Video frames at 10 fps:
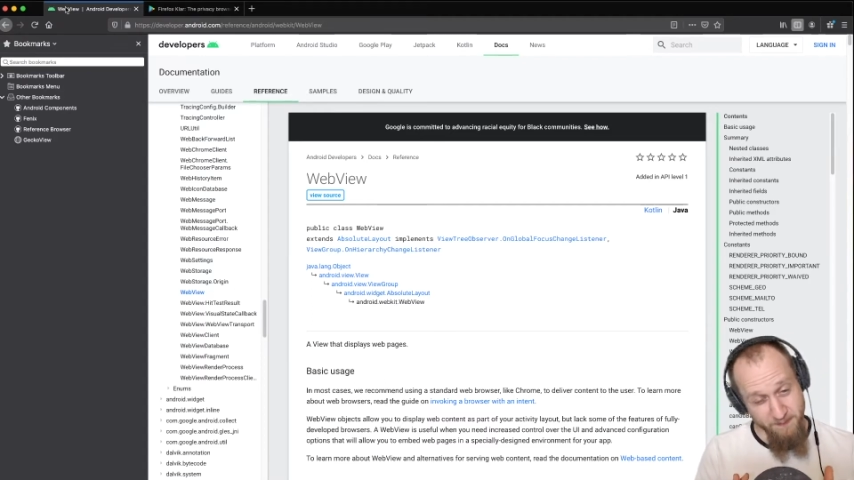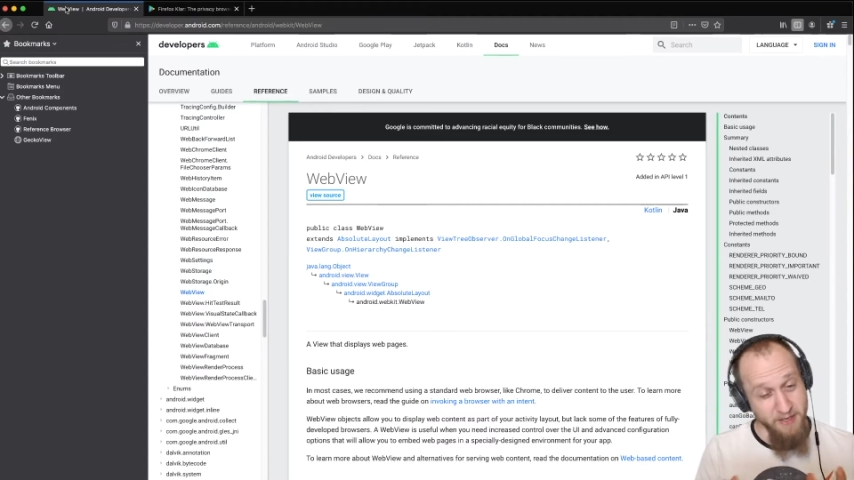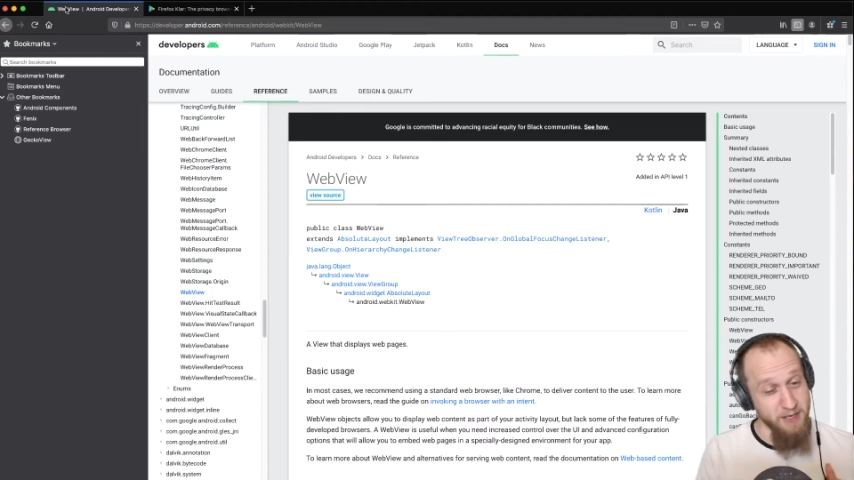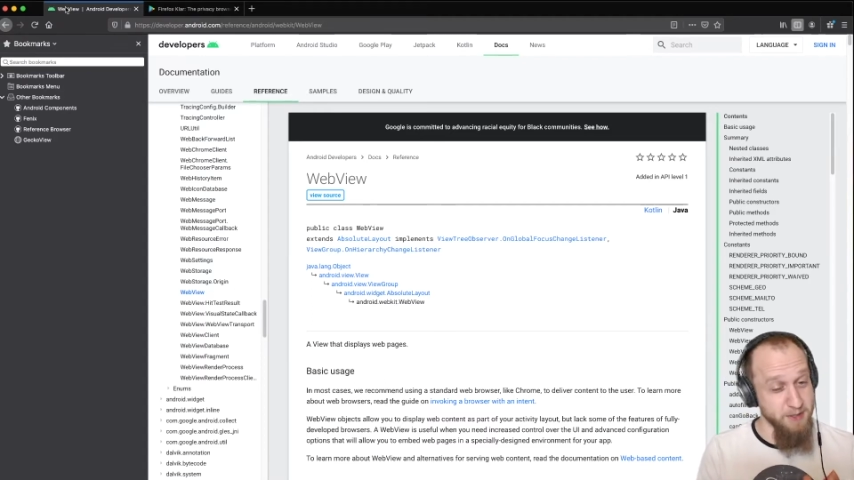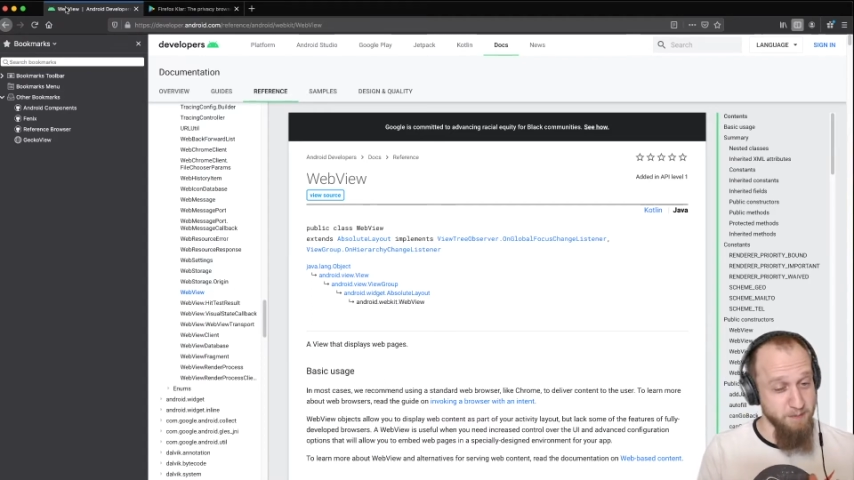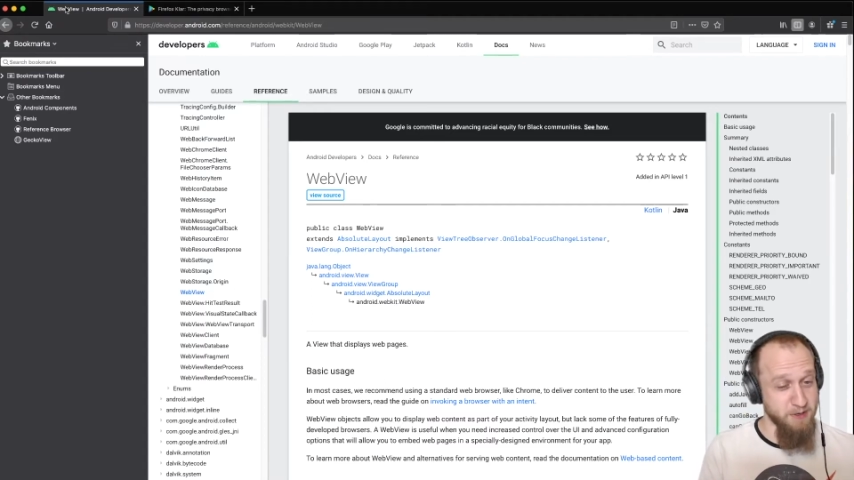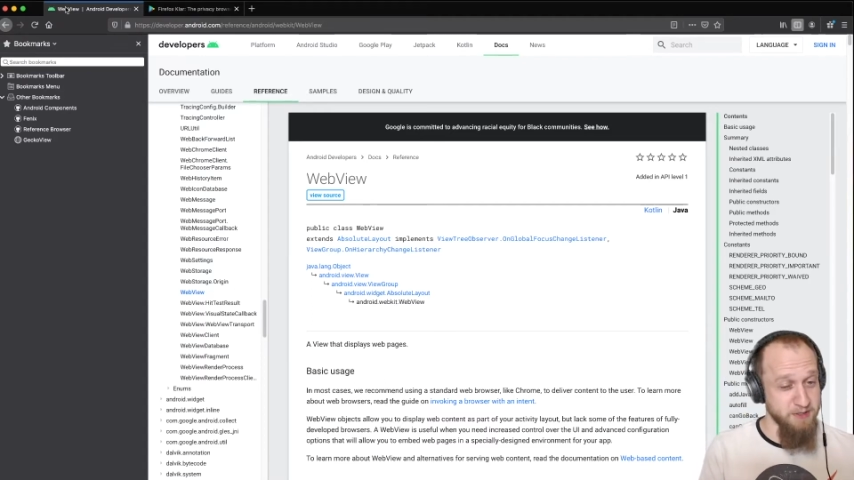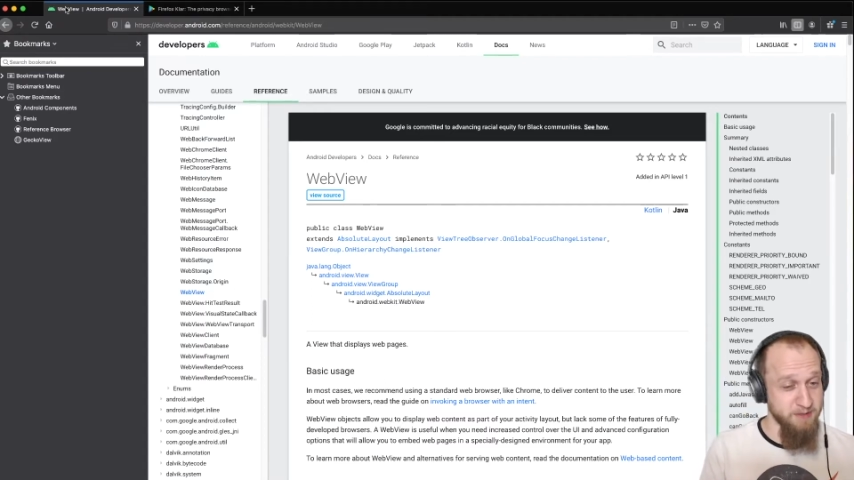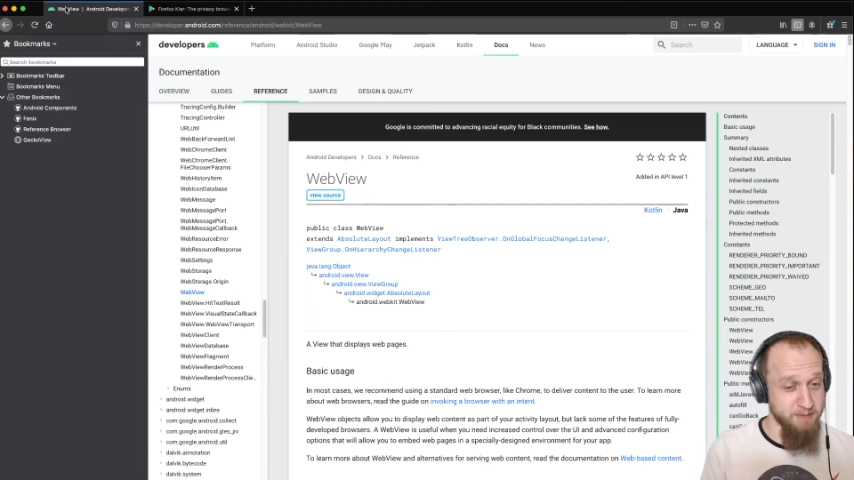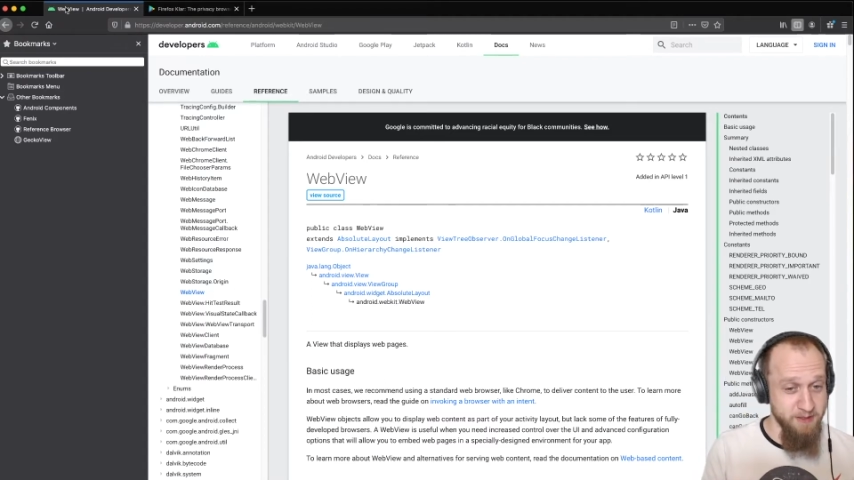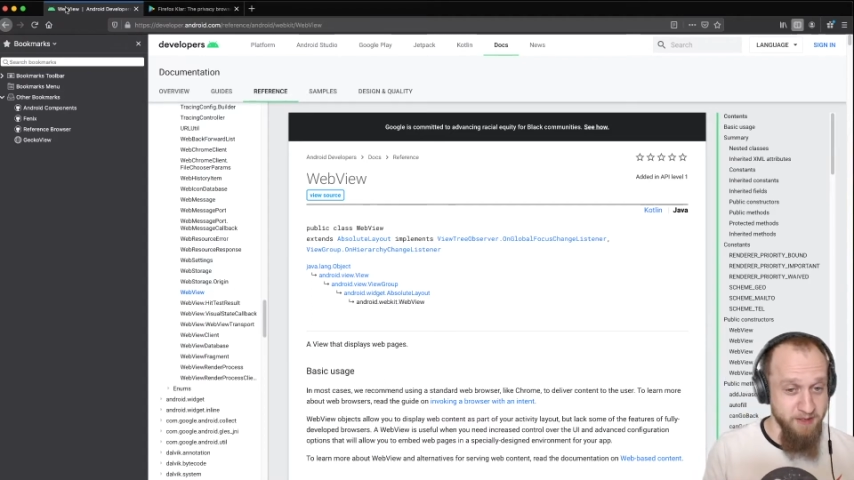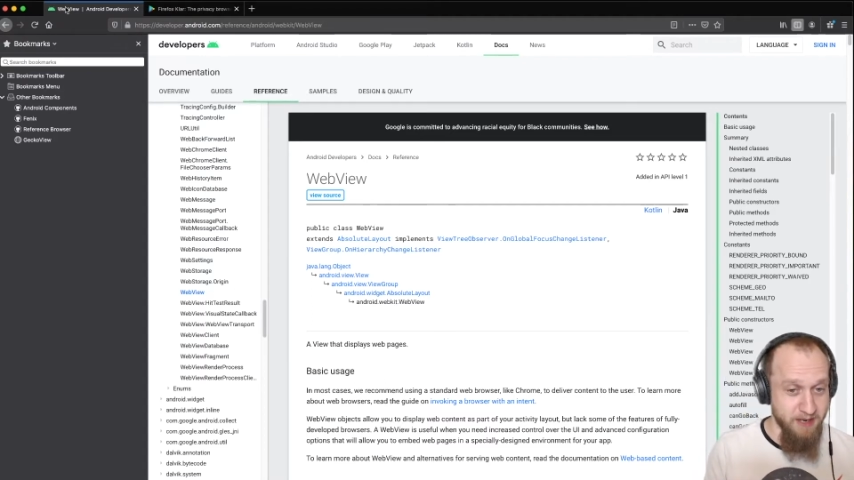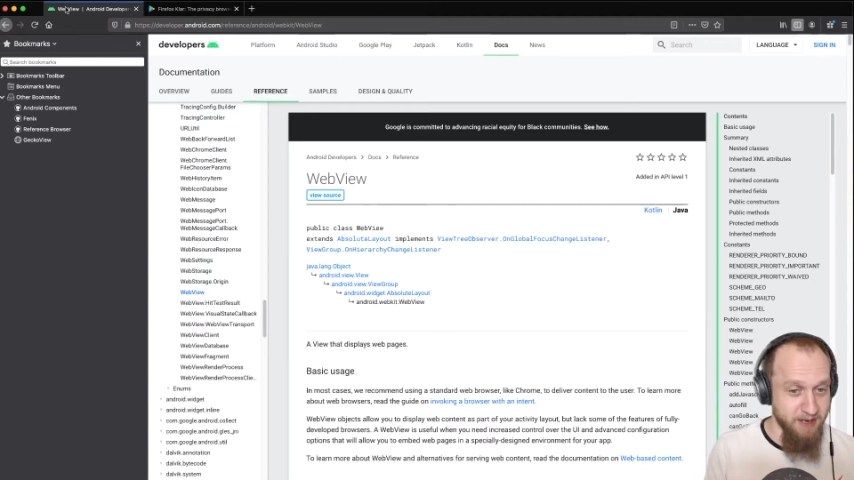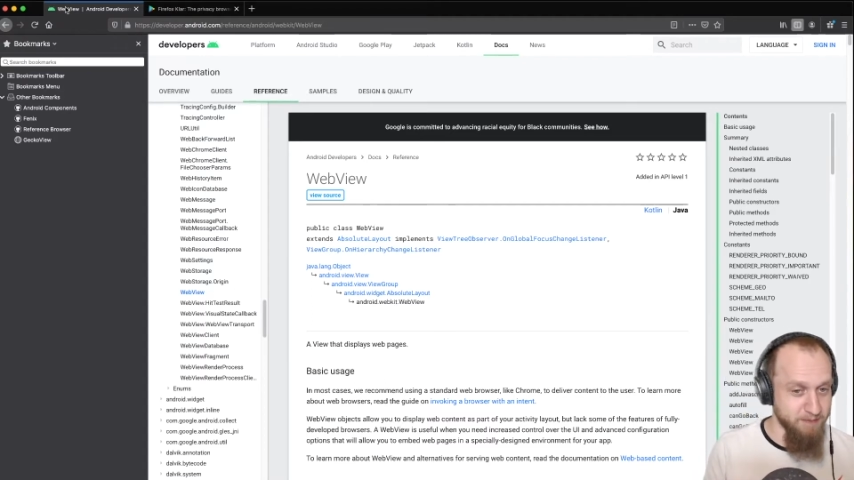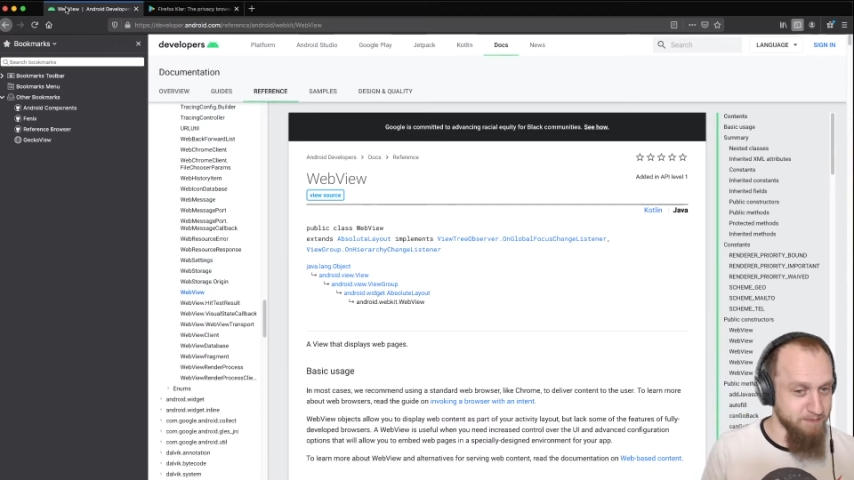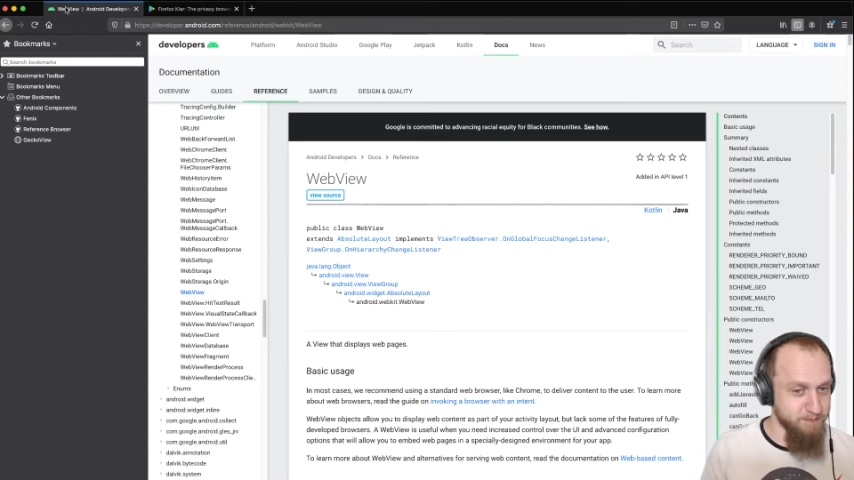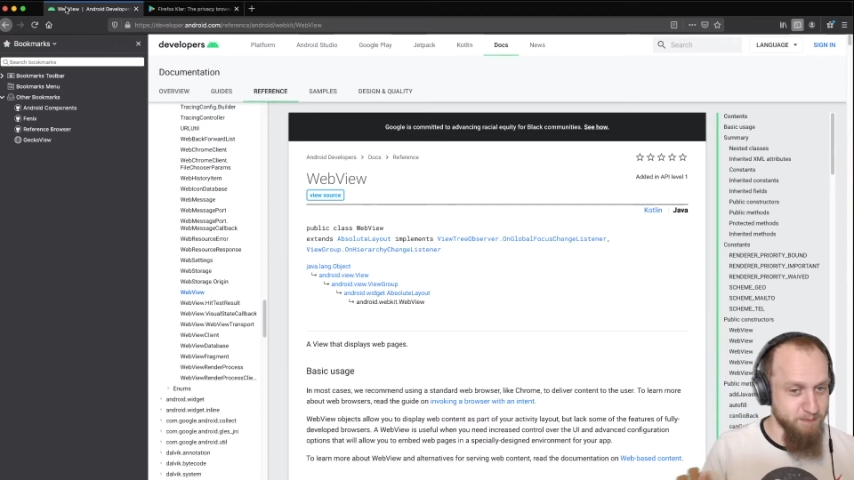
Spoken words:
It's possible,